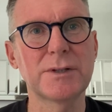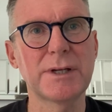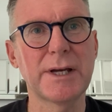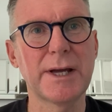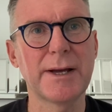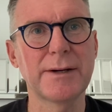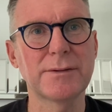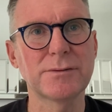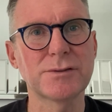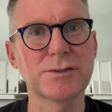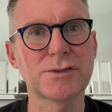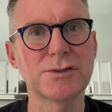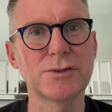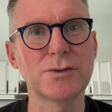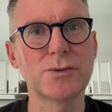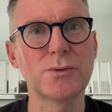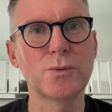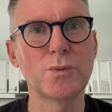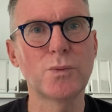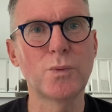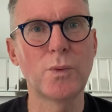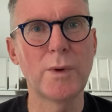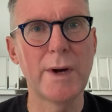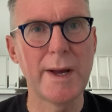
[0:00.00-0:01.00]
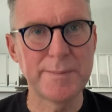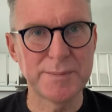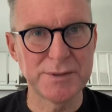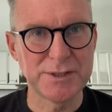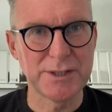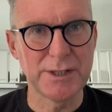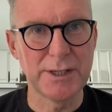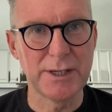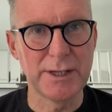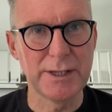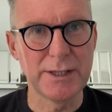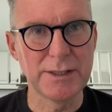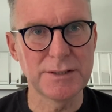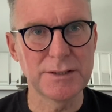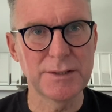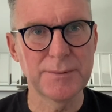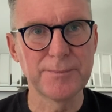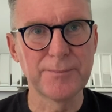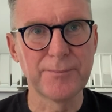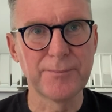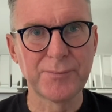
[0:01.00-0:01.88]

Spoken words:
Council website.